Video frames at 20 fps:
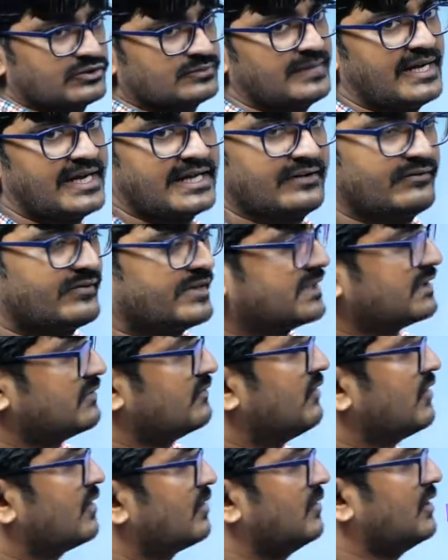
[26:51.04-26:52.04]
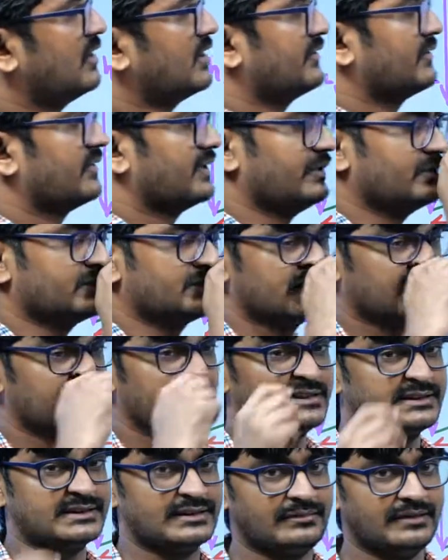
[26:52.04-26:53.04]
magnification formula or you can use
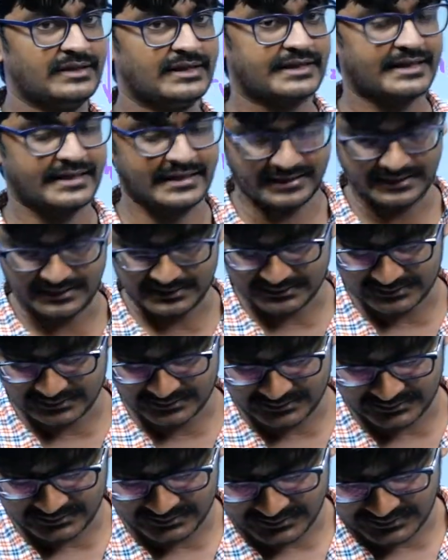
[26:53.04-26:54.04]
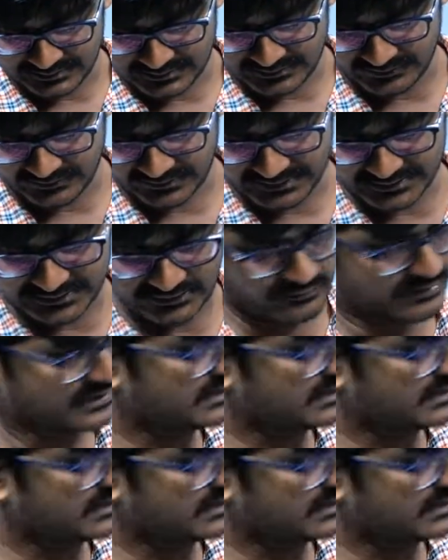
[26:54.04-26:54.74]
similar triangles, and you can see what